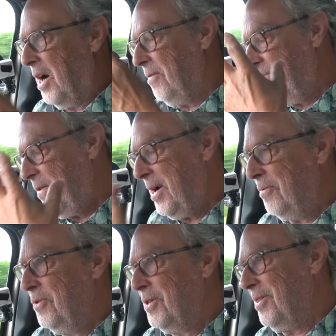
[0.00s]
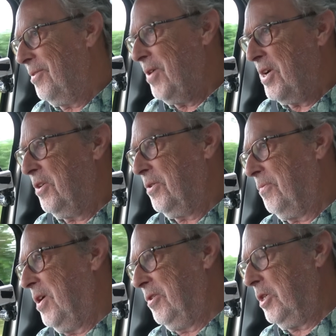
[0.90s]
I found that the Range
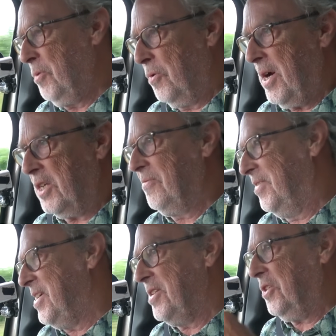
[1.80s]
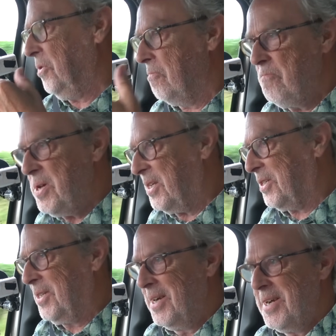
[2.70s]
Rover Sport SV sort of
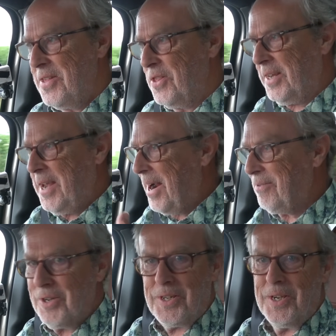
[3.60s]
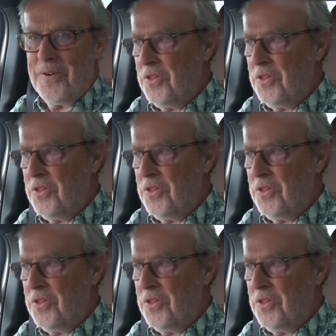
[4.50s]
missed the character of